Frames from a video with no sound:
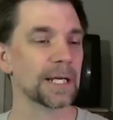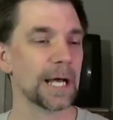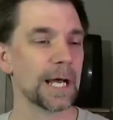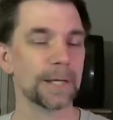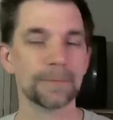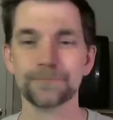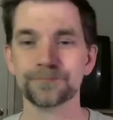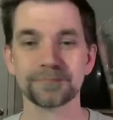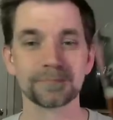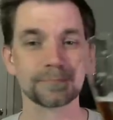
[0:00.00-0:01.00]
I
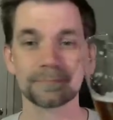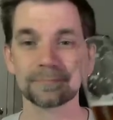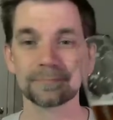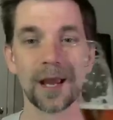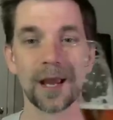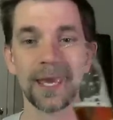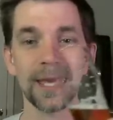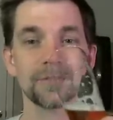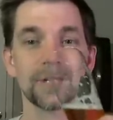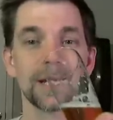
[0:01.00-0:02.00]

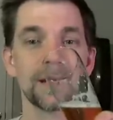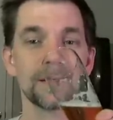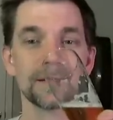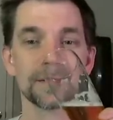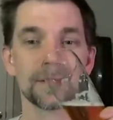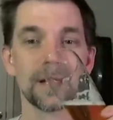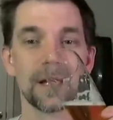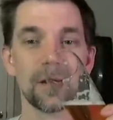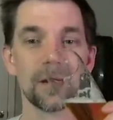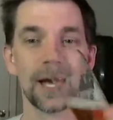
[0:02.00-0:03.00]
can't drink it.
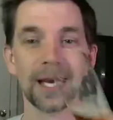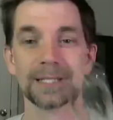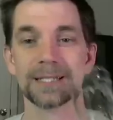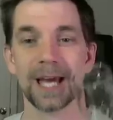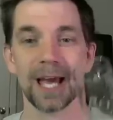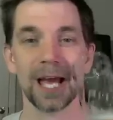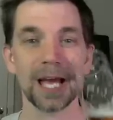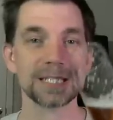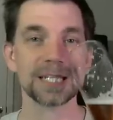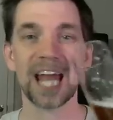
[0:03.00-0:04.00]
I
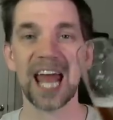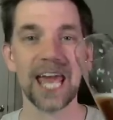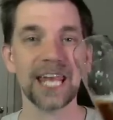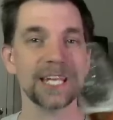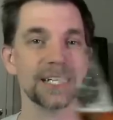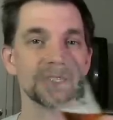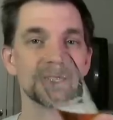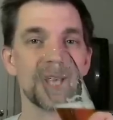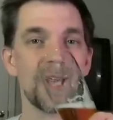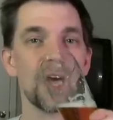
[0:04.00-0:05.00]
still got to edit and
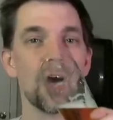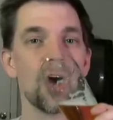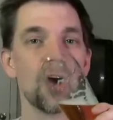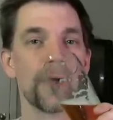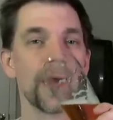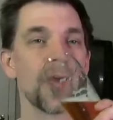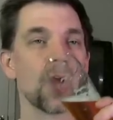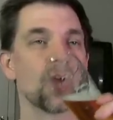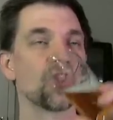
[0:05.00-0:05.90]
stuff. Okay.